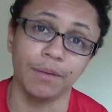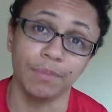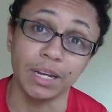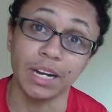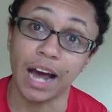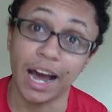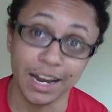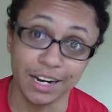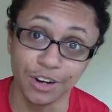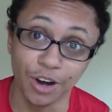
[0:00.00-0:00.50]
I mean,
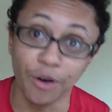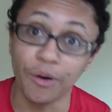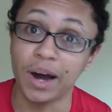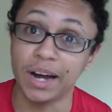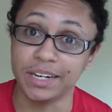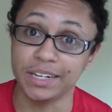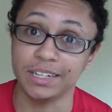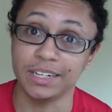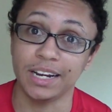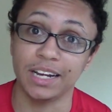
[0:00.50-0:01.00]
I know I
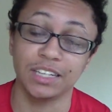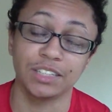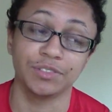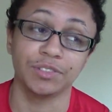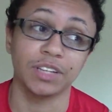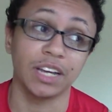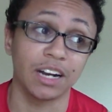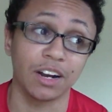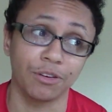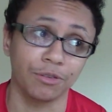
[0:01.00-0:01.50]
didn't ask for
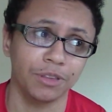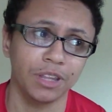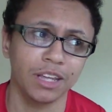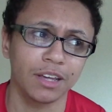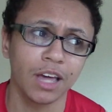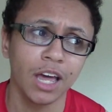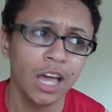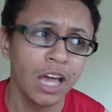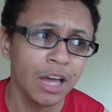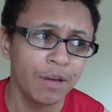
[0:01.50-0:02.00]
that. I don't
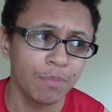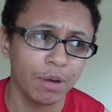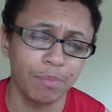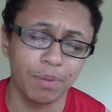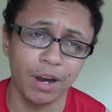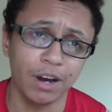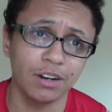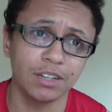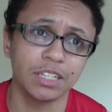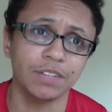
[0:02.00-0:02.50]
think my
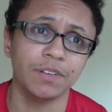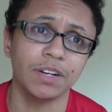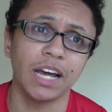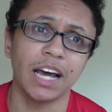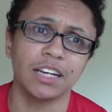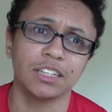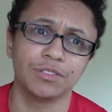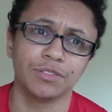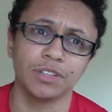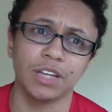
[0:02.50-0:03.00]
parents even
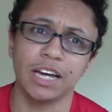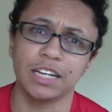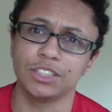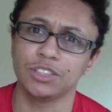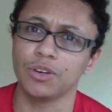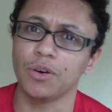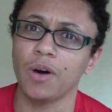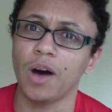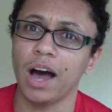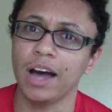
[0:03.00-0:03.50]
asked for that,
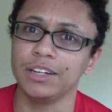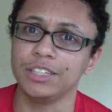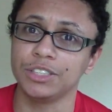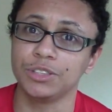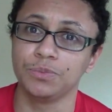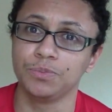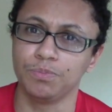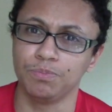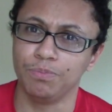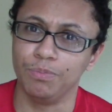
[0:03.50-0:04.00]
so I just